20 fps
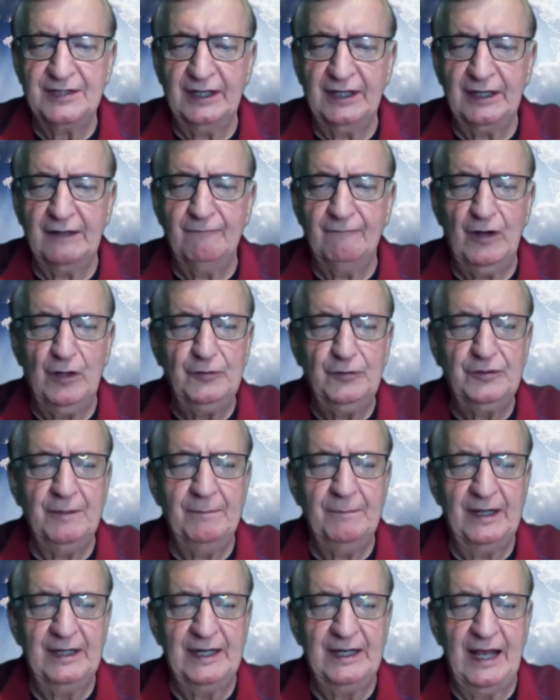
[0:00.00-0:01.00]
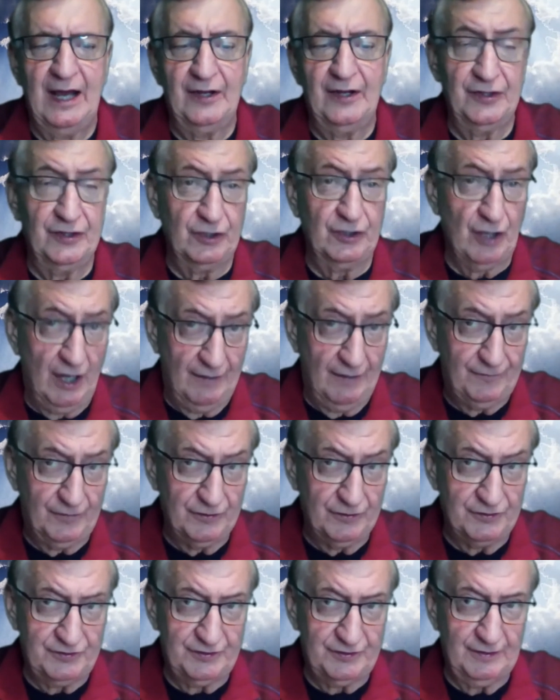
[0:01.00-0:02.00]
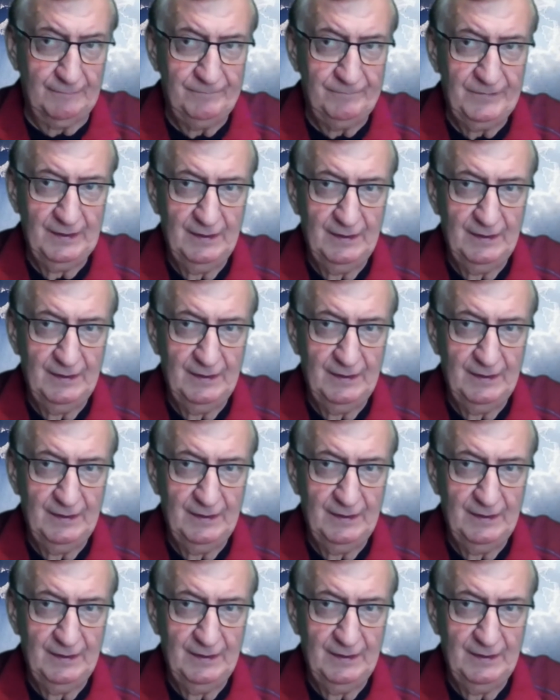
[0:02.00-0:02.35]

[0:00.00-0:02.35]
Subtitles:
they can vote the money out of the coffers.